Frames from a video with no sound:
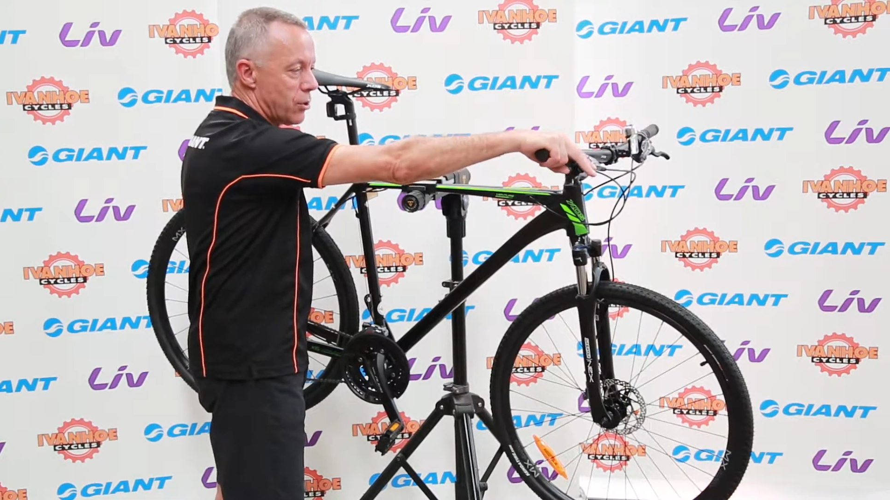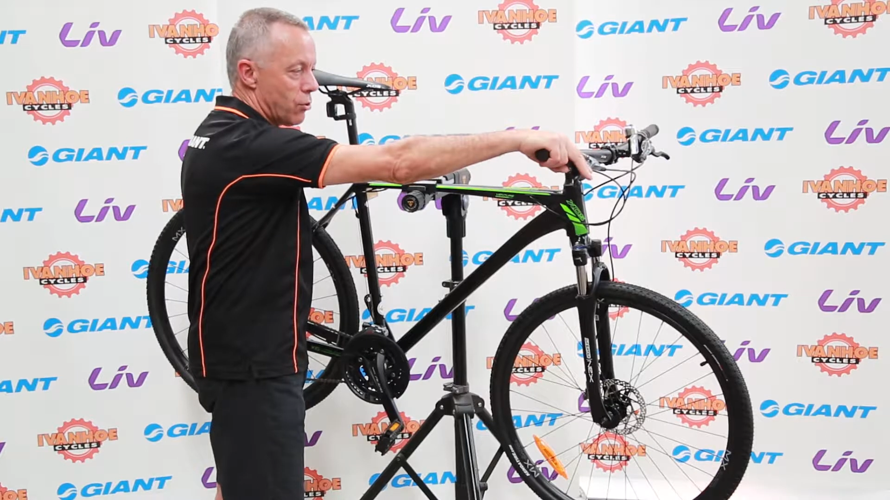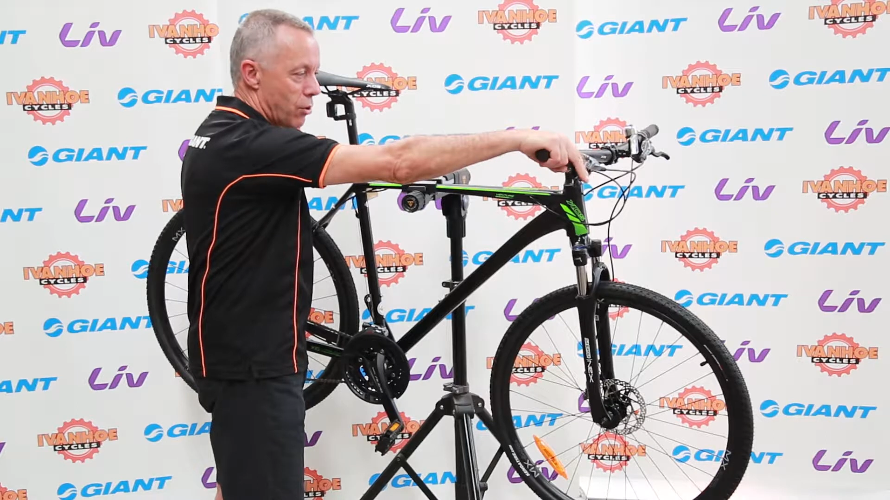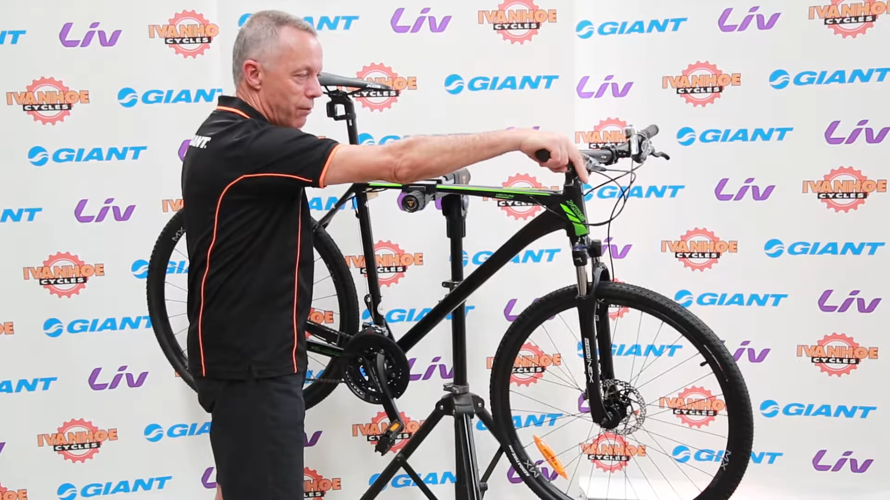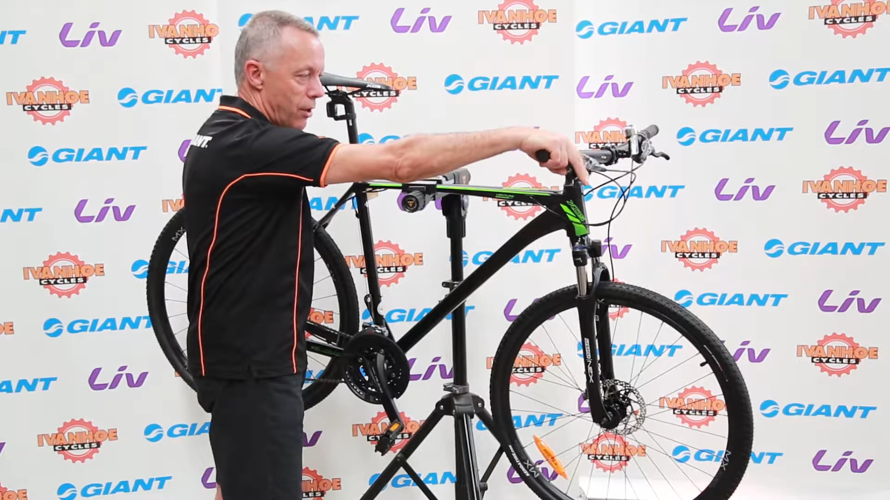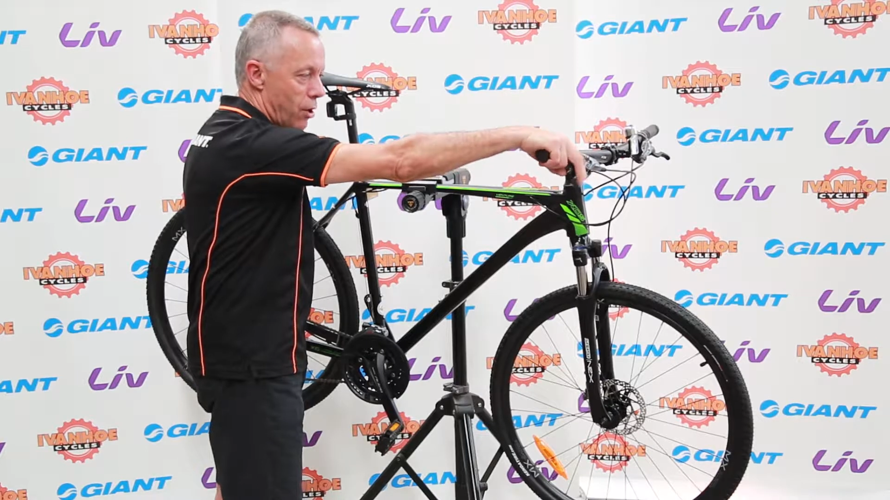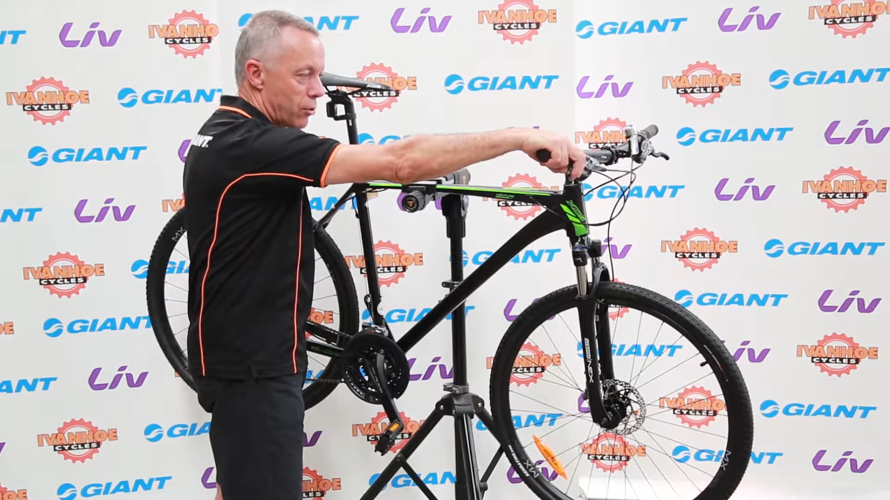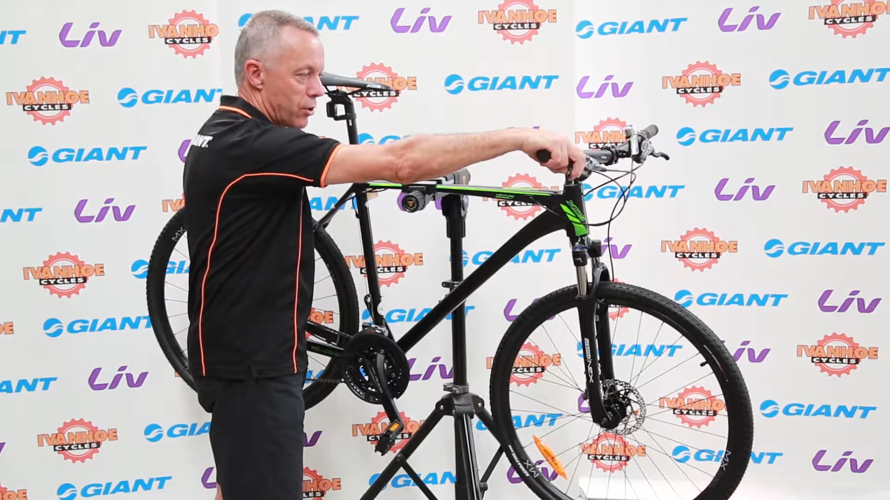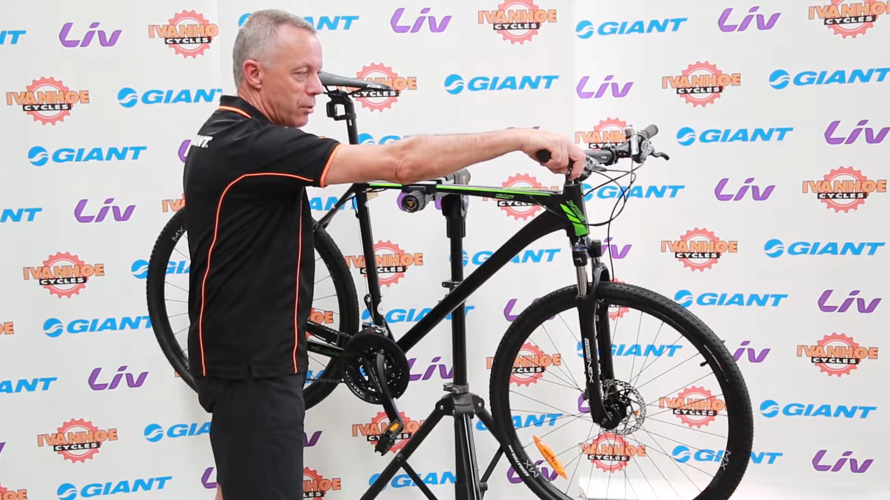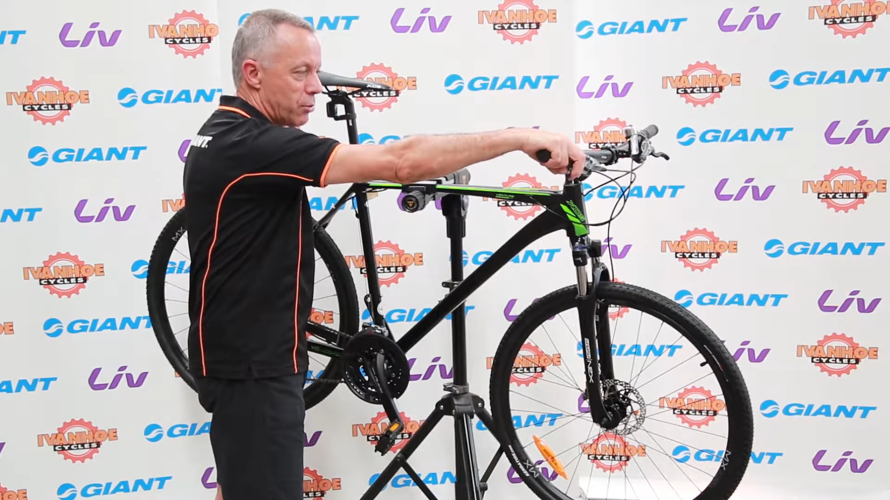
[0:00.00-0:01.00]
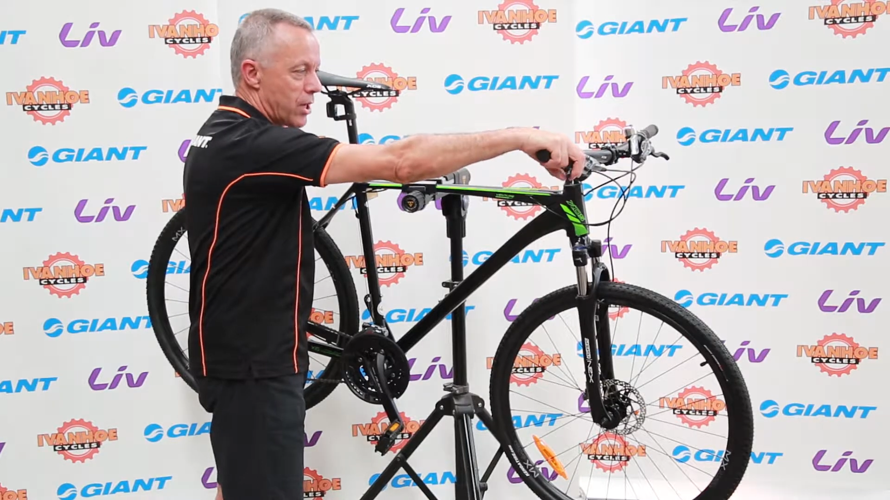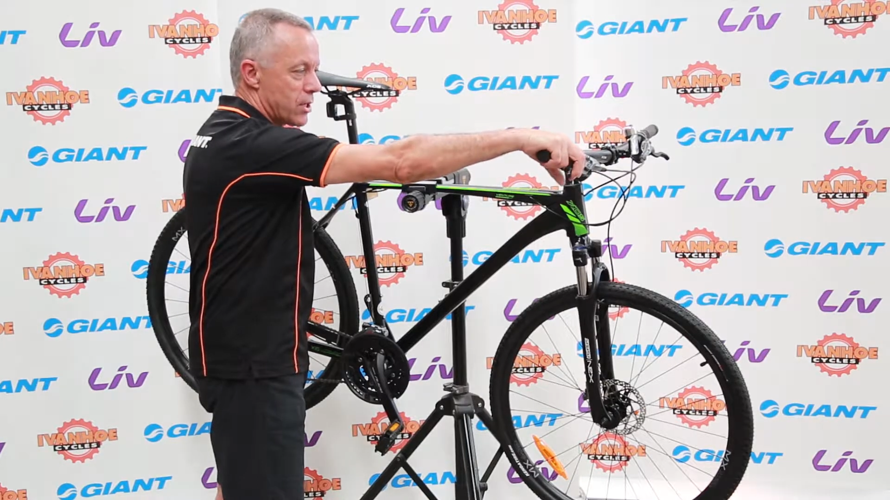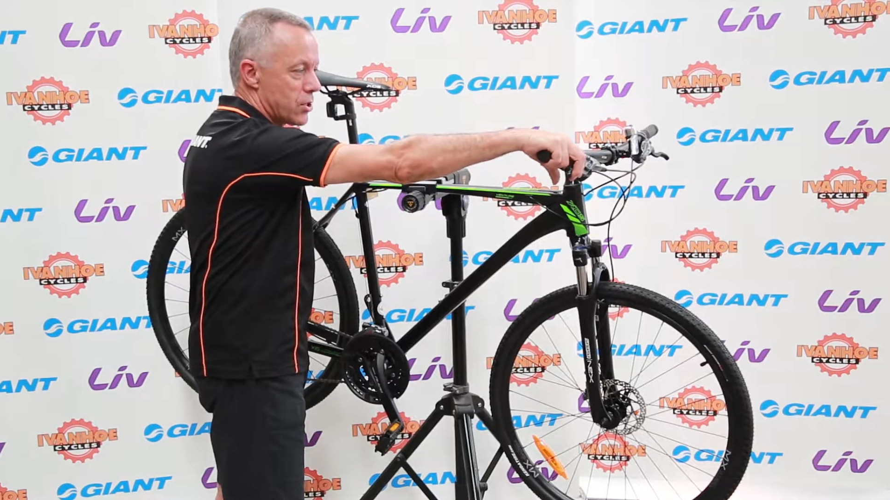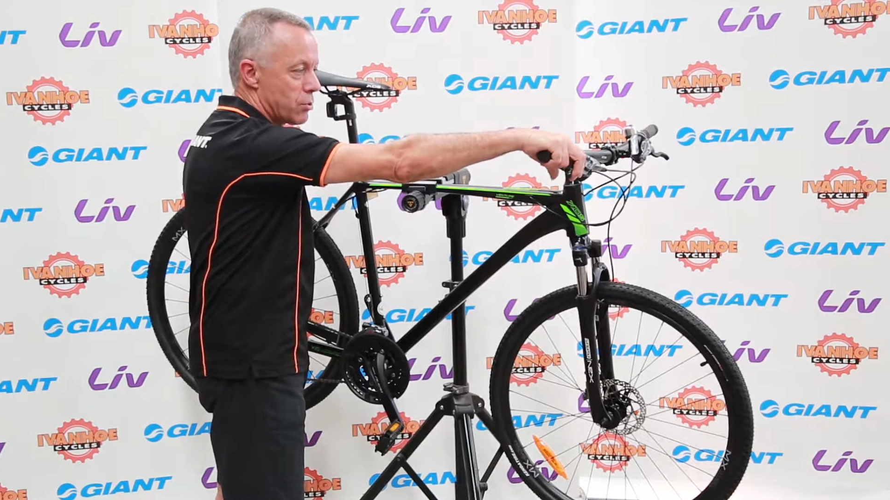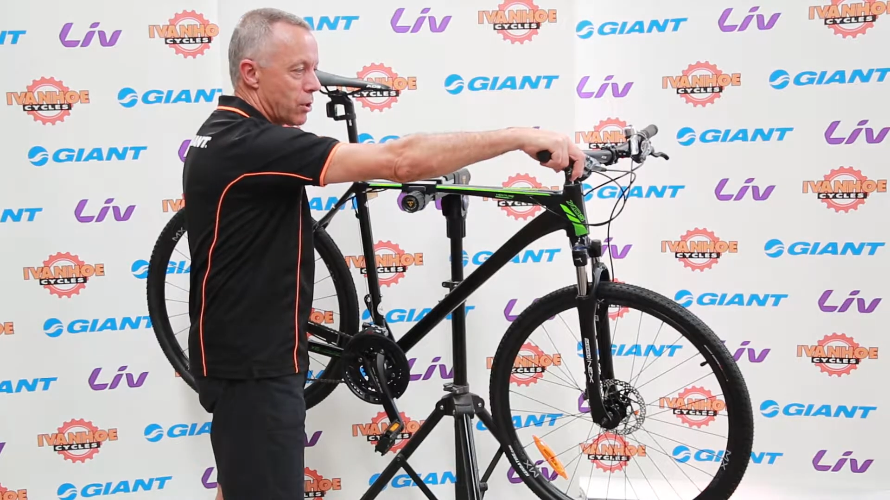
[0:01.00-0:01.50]
or if you're holding the
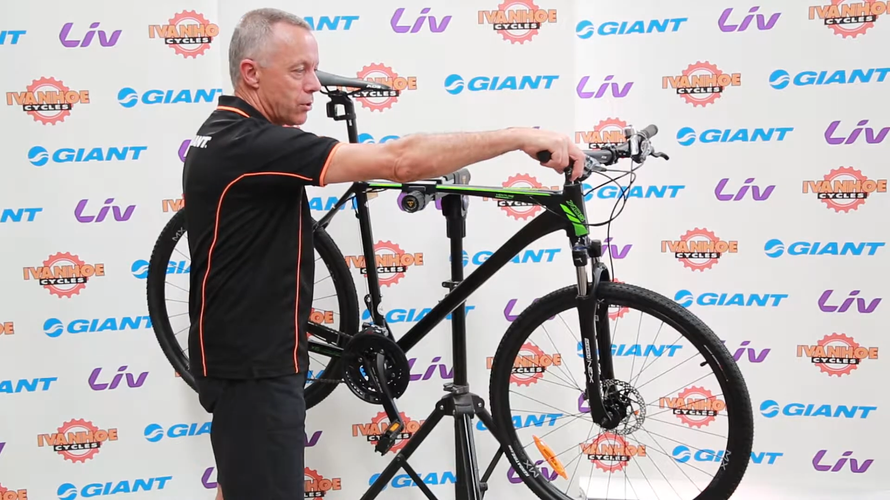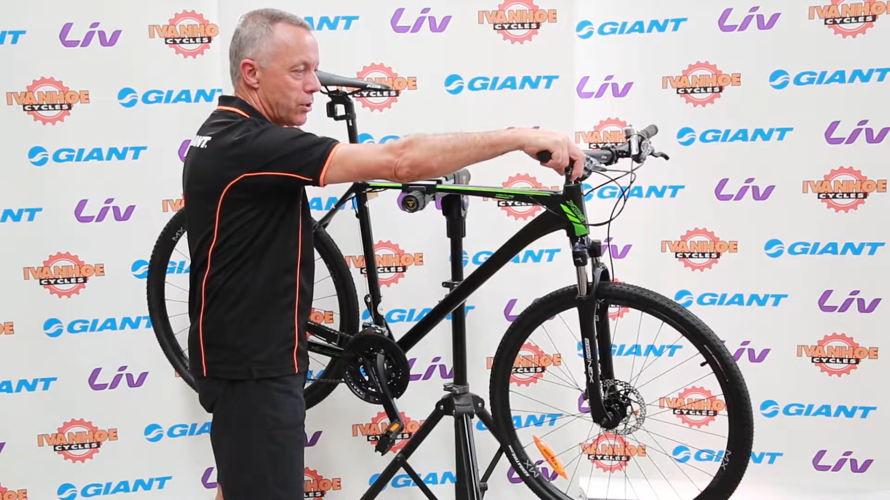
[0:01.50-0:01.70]
brakes as well,